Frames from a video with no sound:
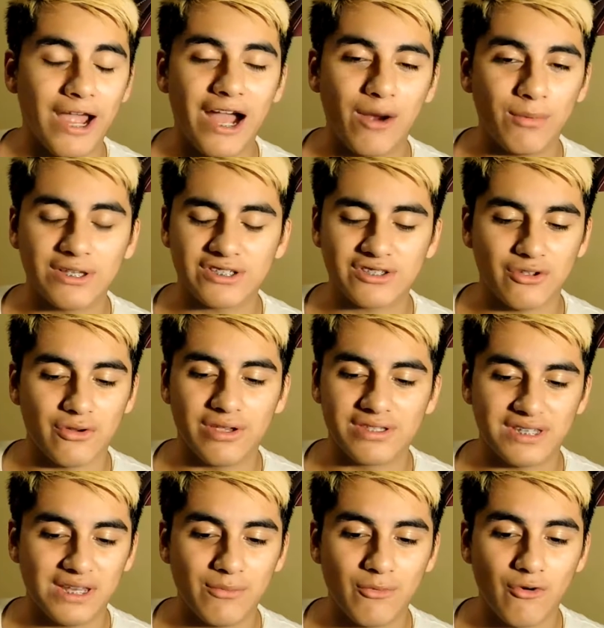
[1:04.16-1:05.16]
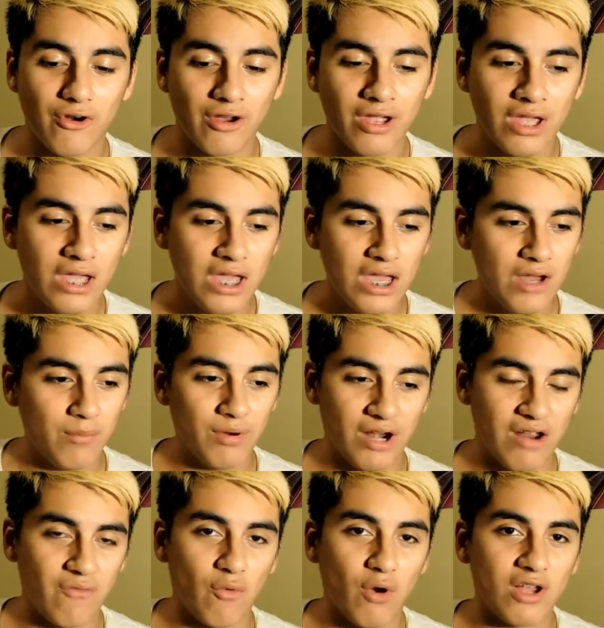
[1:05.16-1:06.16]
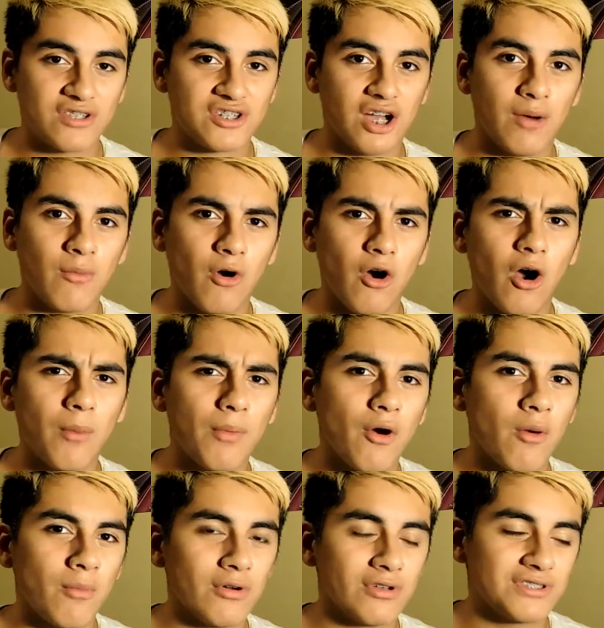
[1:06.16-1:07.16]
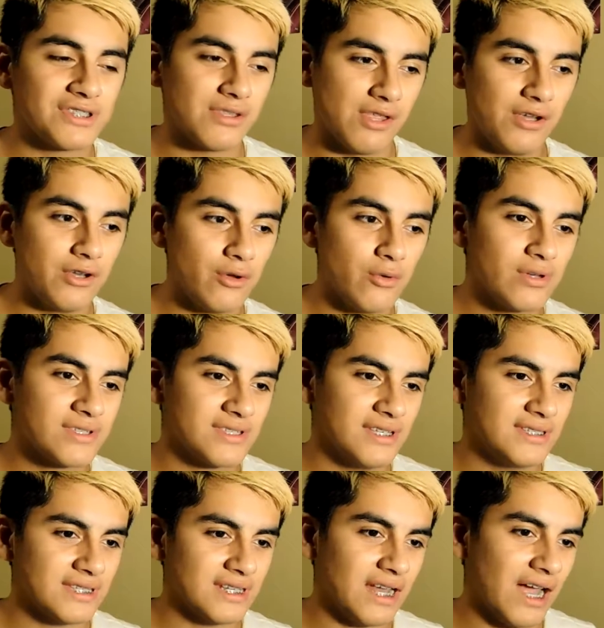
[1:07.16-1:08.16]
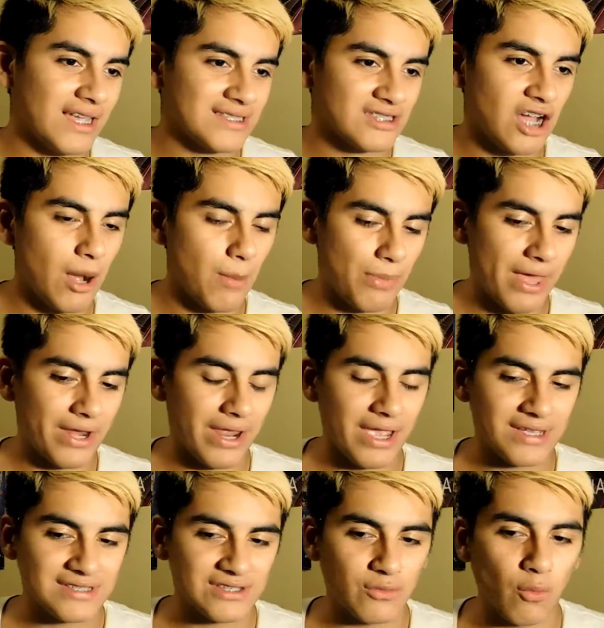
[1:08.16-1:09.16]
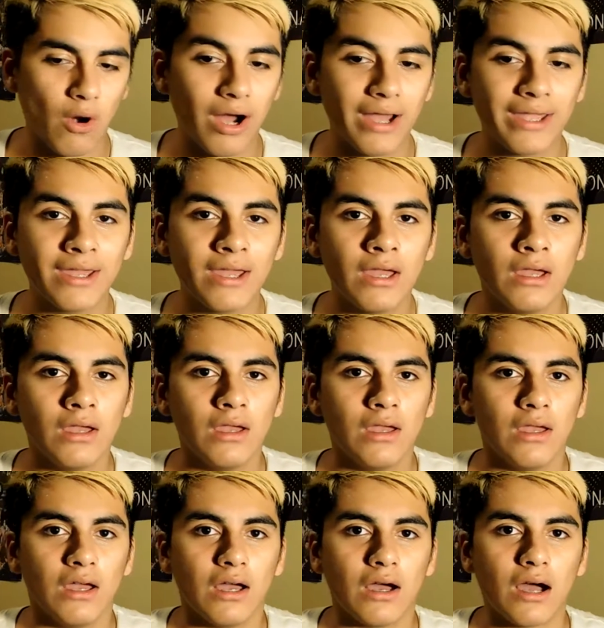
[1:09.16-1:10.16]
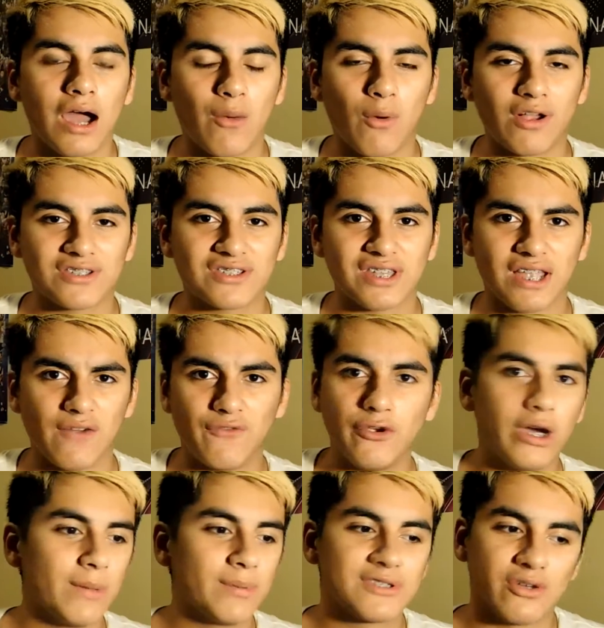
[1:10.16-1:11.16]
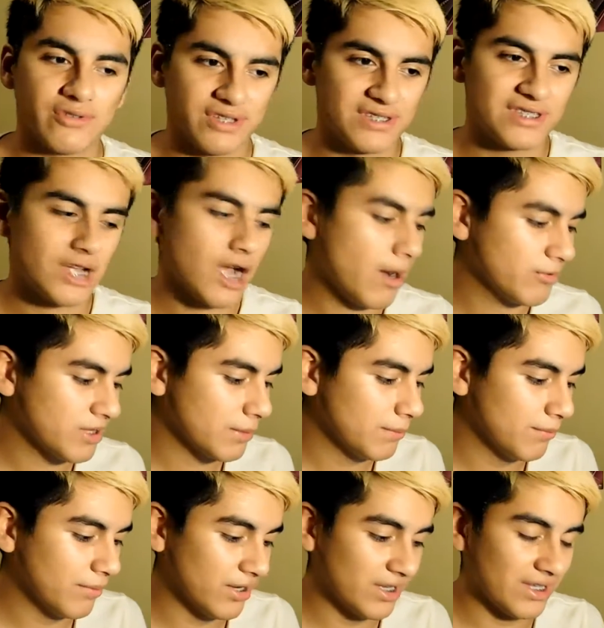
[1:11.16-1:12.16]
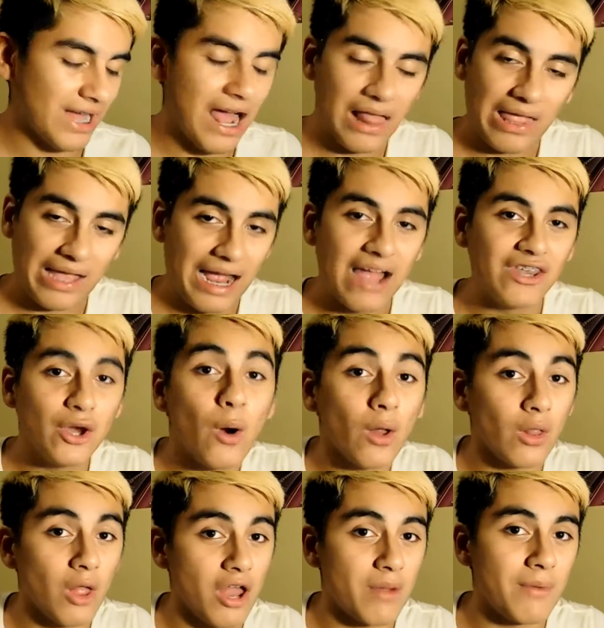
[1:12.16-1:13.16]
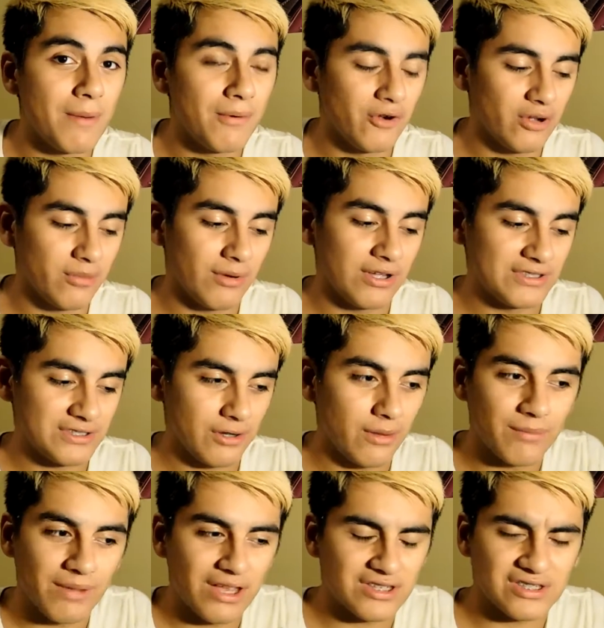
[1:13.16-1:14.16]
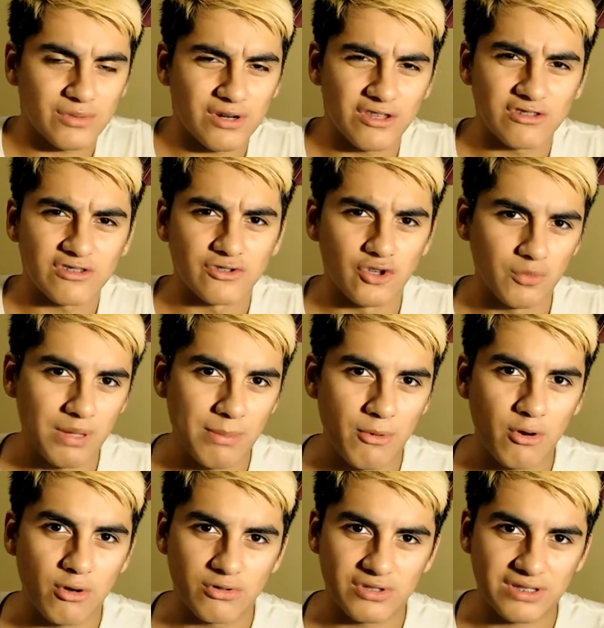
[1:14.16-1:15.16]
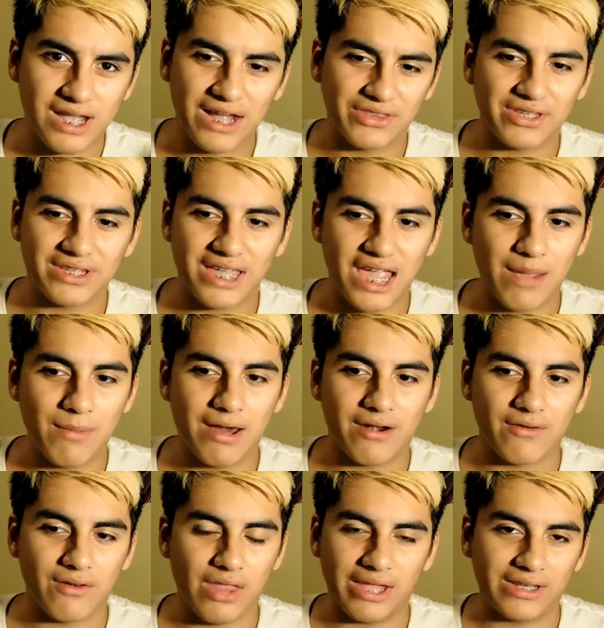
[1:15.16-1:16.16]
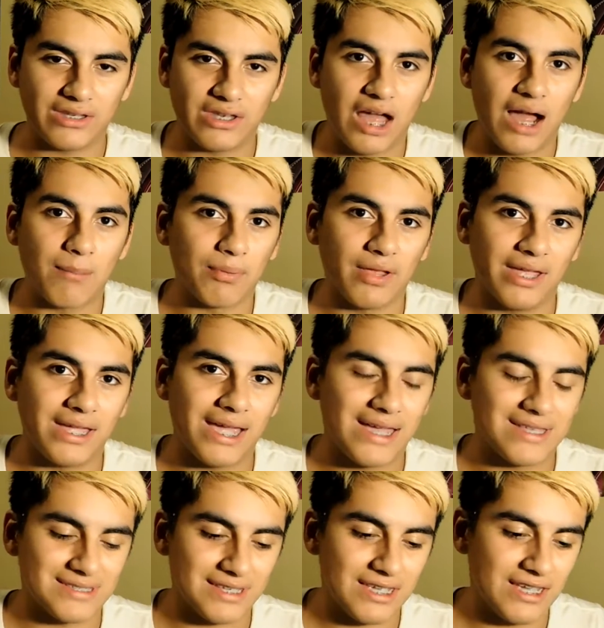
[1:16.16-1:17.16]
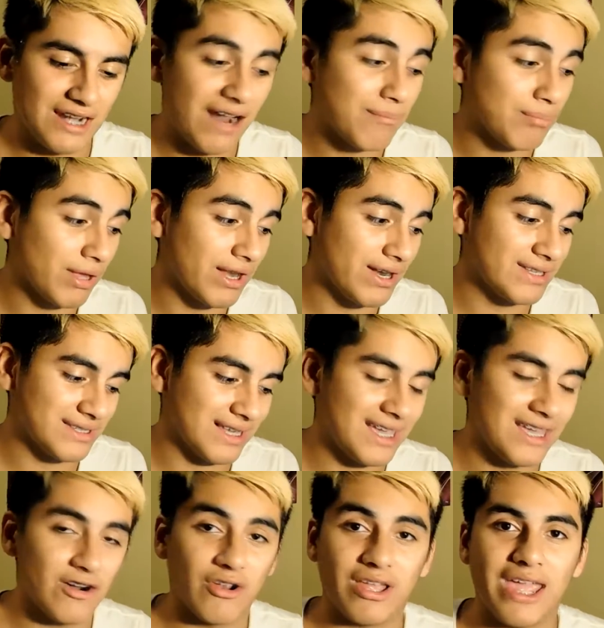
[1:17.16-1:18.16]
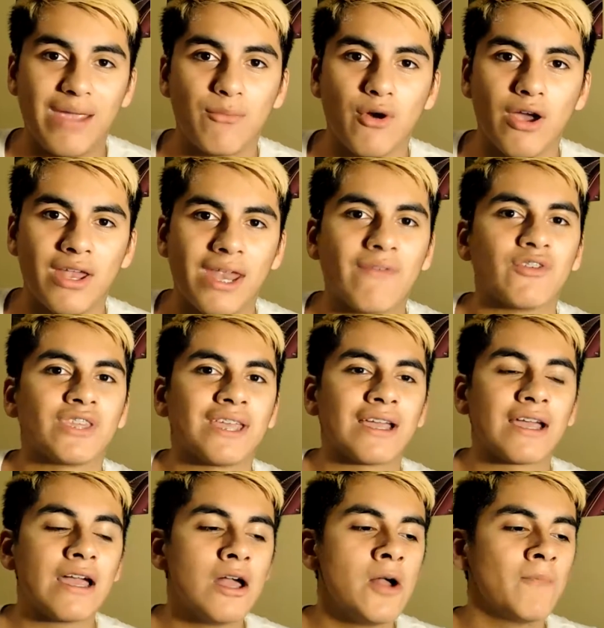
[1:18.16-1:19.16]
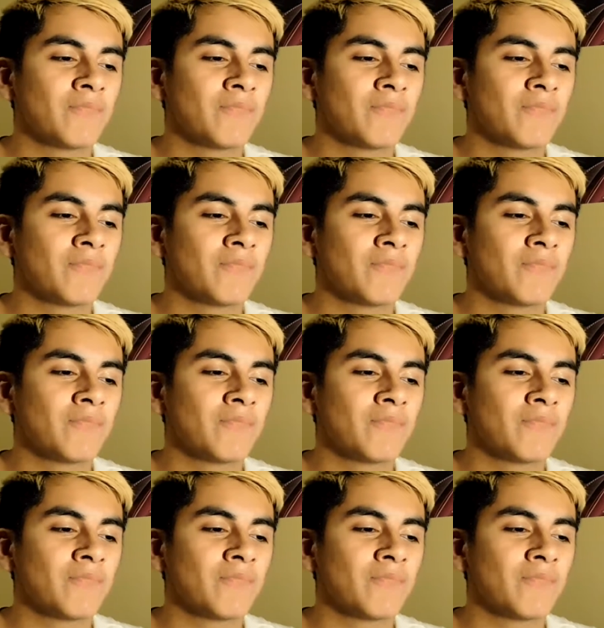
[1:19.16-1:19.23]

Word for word: how much there is anymore but i've watched up almost to the newest season i stopped at x and y I watched like a few episodes and stopped, but I like I know a lot about Pokemon, so I'm not just one of those new people who just got the game out of like not playing it as a kid. I played it as a kid on Game Boy and everything,